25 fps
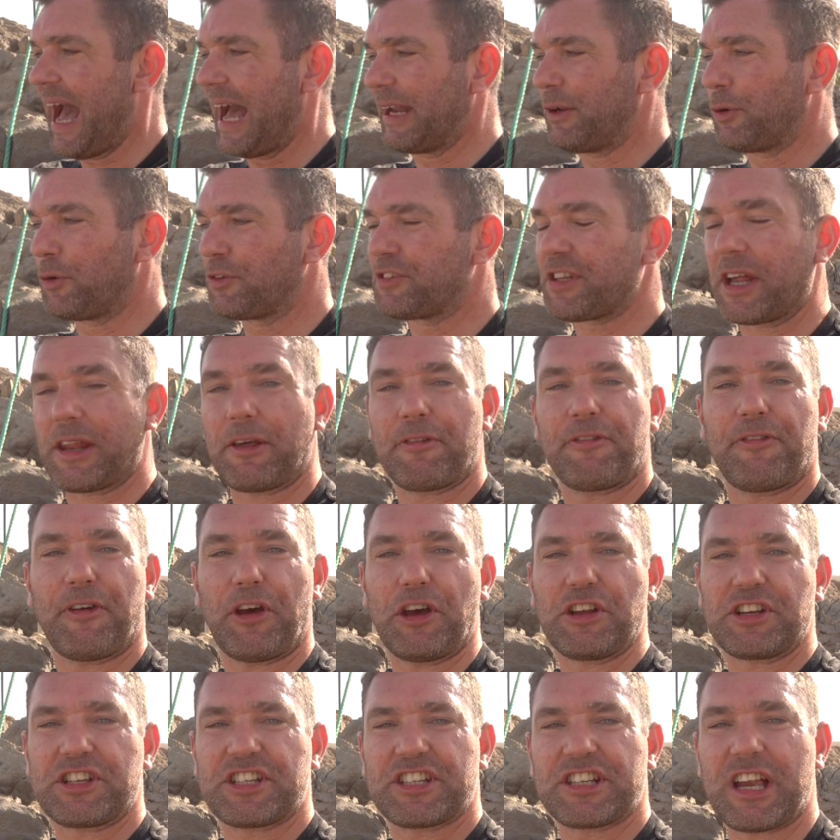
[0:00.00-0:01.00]
and also the
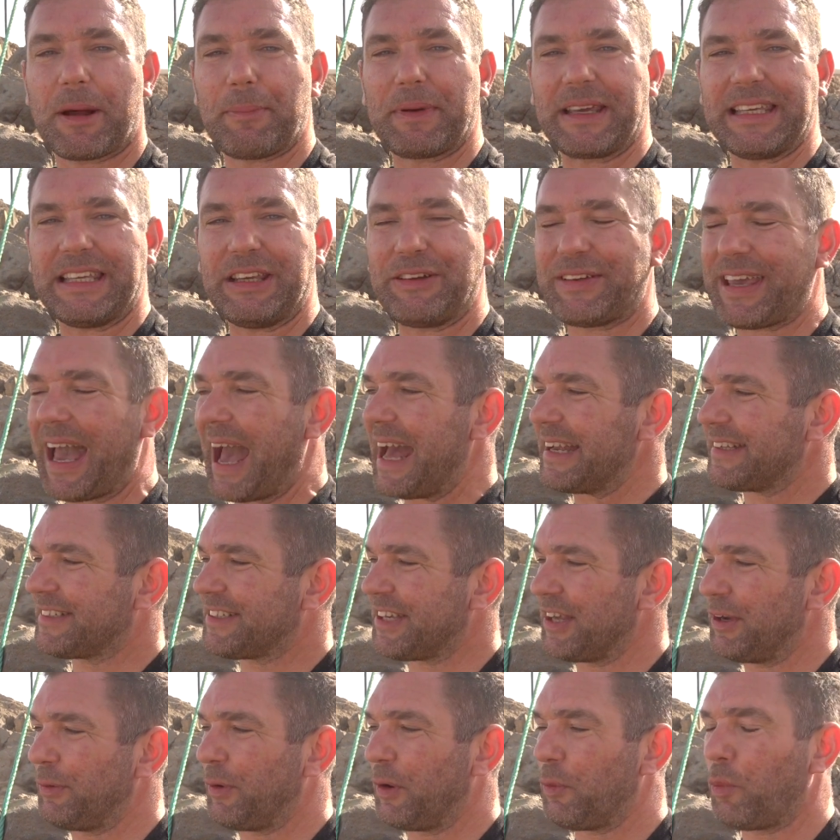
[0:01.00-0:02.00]
first summit you get
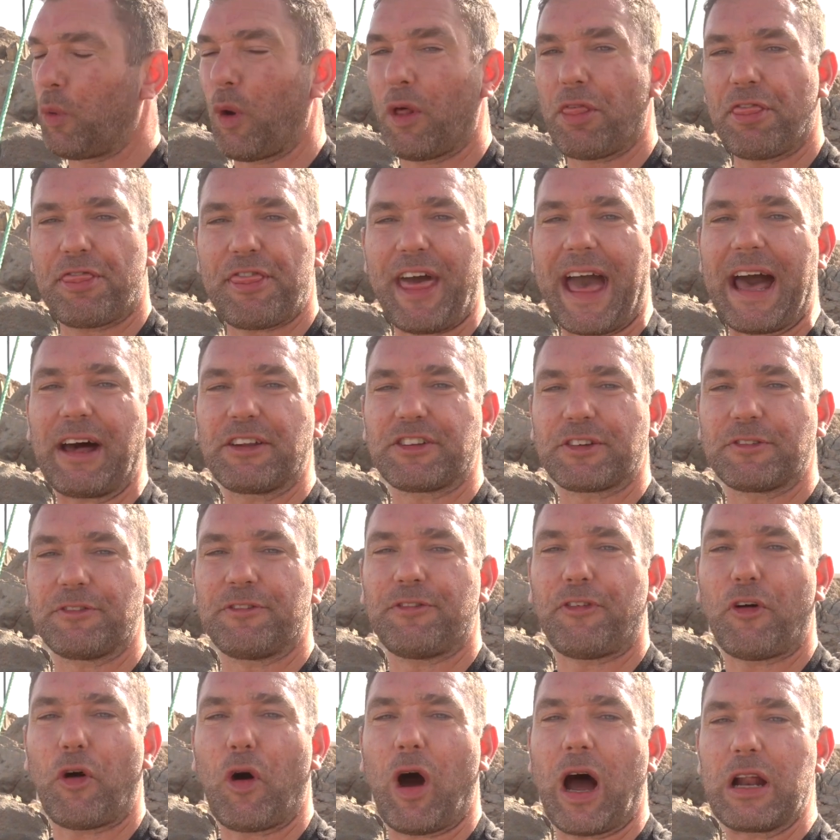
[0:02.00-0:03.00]
to at
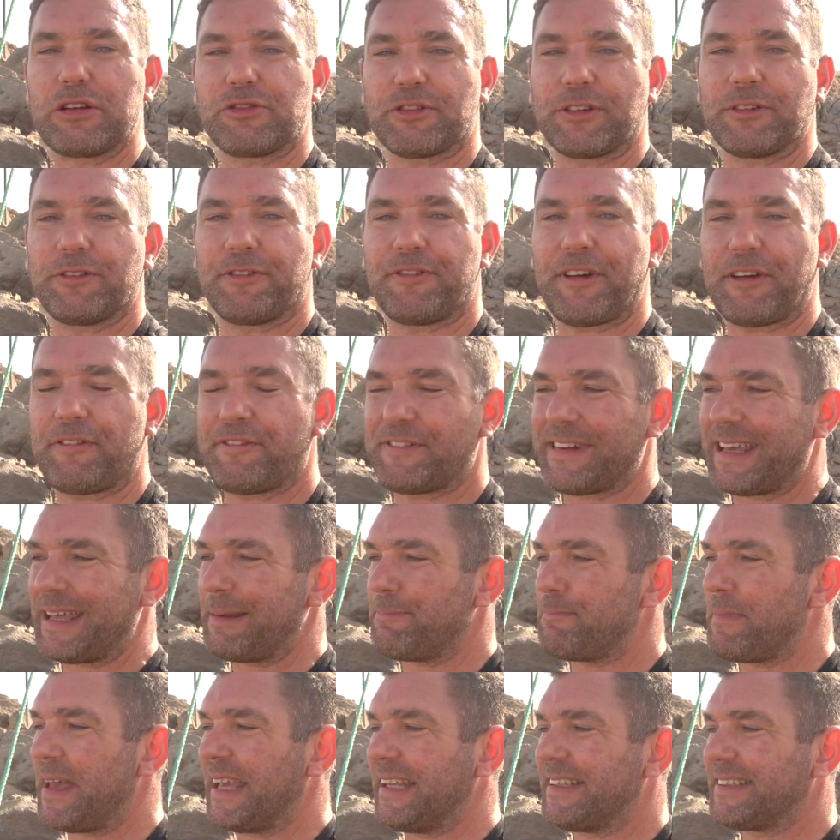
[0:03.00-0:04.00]

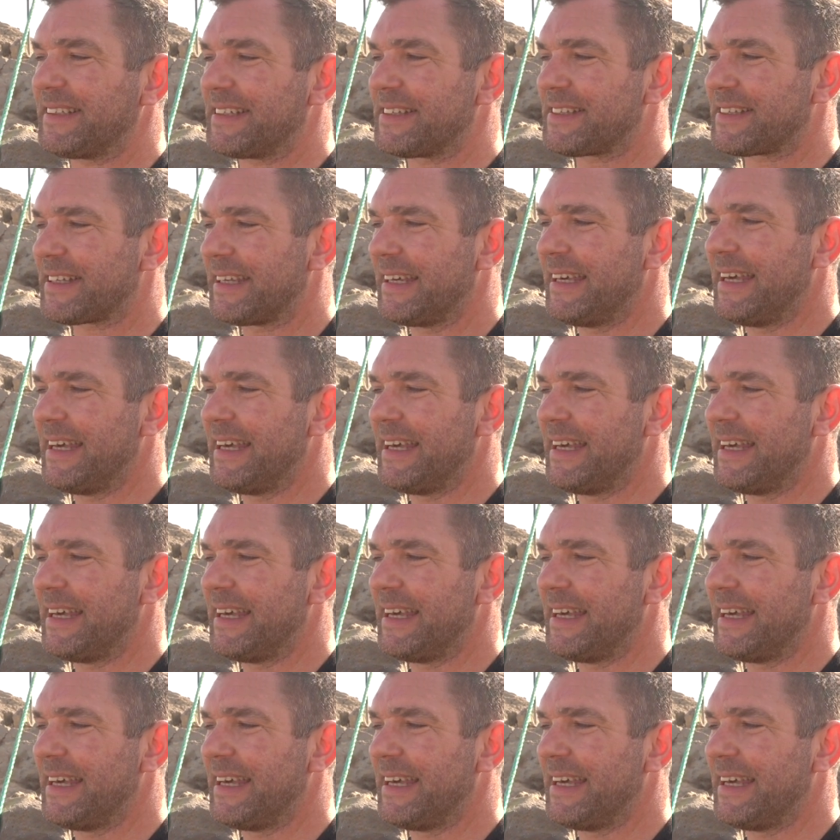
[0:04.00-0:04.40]
1,415 metres.